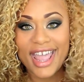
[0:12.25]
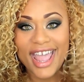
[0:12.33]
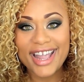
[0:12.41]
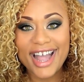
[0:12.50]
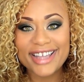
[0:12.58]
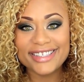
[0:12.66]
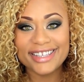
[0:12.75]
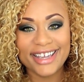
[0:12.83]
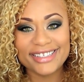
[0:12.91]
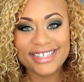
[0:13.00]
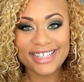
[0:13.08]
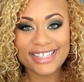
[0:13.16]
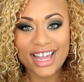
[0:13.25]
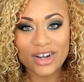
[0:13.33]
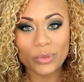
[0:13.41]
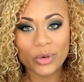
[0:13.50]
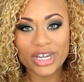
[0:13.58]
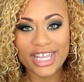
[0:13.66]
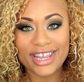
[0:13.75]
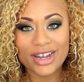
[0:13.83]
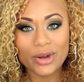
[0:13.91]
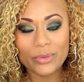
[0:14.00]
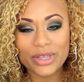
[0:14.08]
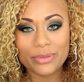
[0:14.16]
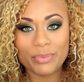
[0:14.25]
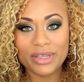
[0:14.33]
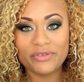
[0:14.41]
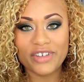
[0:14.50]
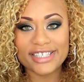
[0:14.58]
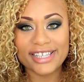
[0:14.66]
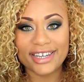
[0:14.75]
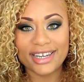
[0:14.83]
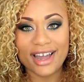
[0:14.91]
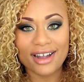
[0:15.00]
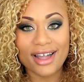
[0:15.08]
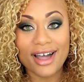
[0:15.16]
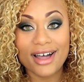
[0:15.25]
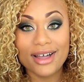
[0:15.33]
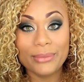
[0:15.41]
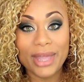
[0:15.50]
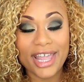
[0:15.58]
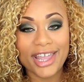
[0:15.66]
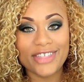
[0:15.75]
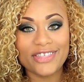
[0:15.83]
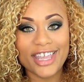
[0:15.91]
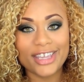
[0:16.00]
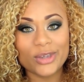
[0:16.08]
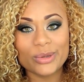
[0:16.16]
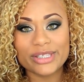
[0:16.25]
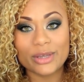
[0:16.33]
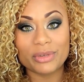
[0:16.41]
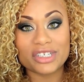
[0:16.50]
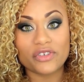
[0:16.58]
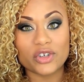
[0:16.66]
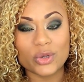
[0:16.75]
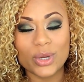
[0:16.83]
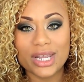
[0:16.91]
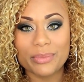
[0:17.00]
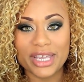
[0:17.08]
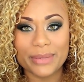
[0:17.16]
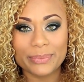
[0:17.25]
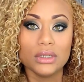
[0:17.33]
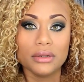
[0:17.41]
Hey guys, Tatiana Ward here with BeatFaceHoney.com, and thank you so much for joining me.